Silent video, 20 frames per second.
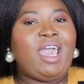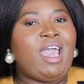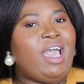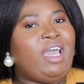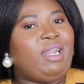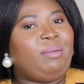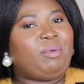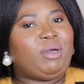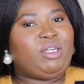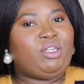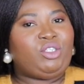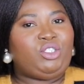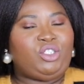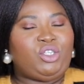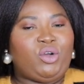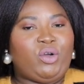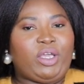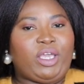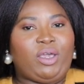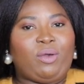And I'm gonna
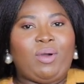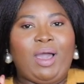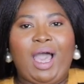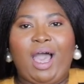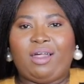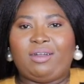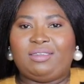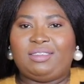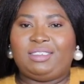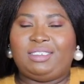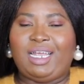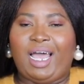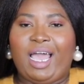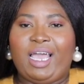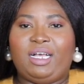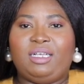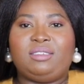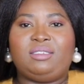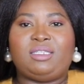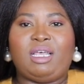show you how to
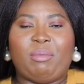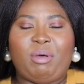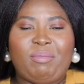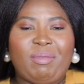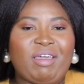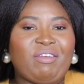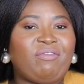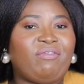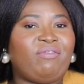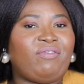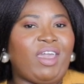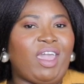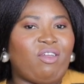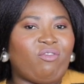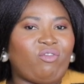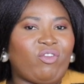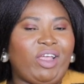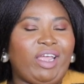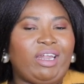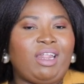style some of my
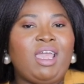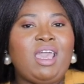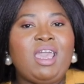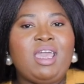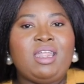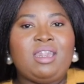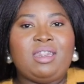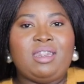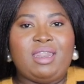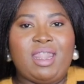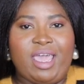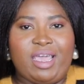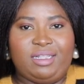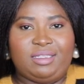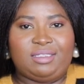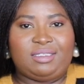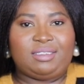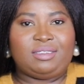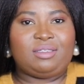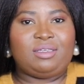favorite
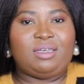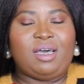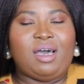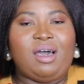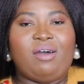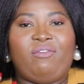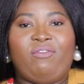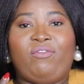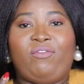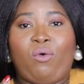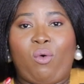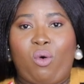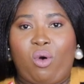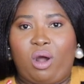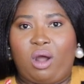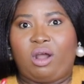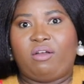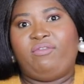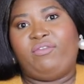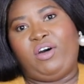knits
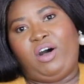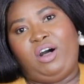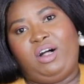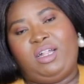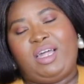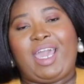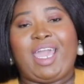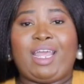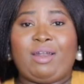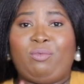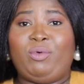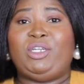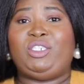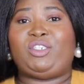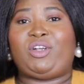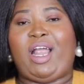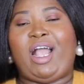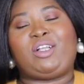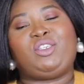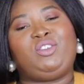for fall and
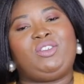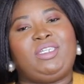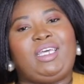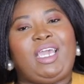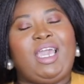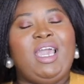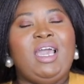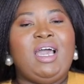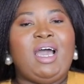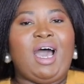winter actually.